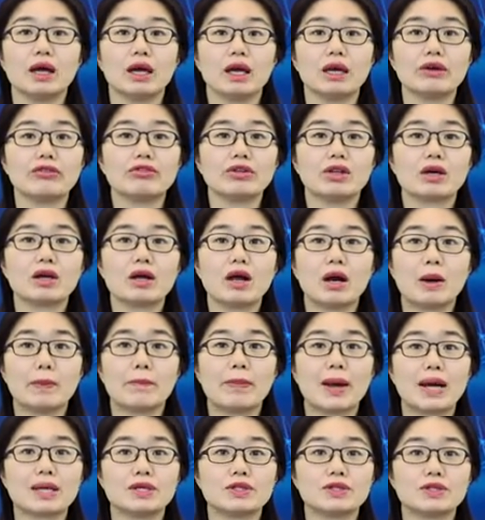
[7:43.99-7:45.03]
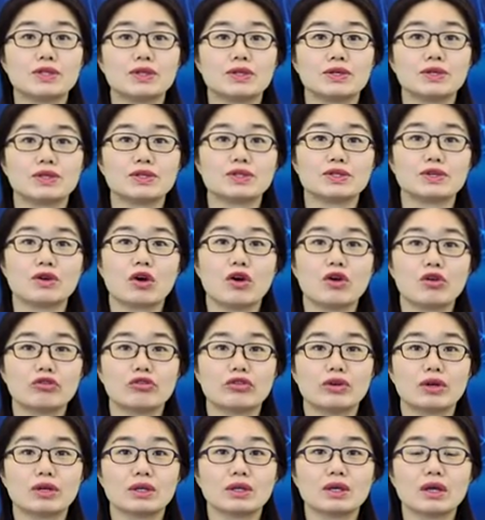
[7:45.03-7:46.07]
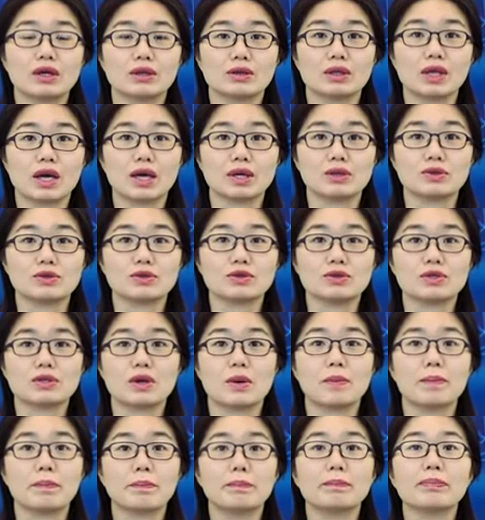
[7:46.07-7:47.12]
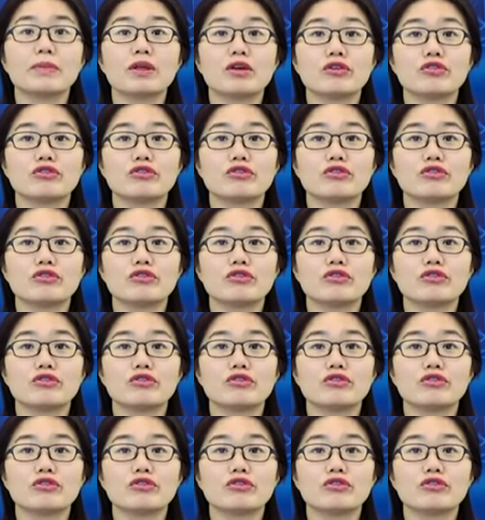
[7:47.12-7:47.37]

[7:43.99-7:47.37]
If the competitor's offer contains some